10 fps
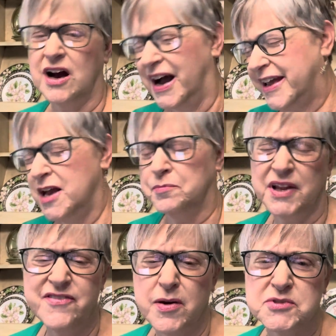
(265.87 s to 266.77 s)
can't
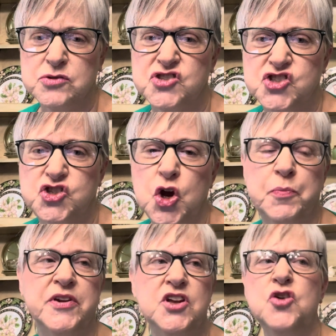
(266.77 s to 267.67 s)
believe I'm so
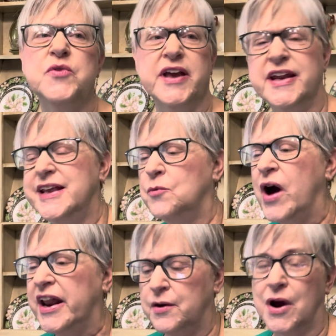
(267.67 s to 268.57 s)
stupid. You idiot.
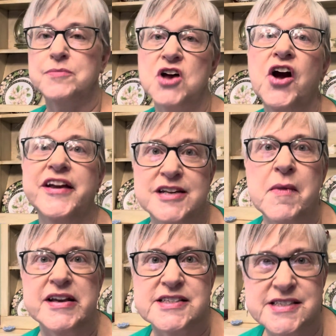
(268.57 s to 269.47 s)
I'm talking to
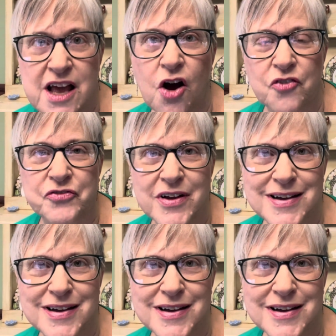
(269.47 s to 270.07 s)
myself.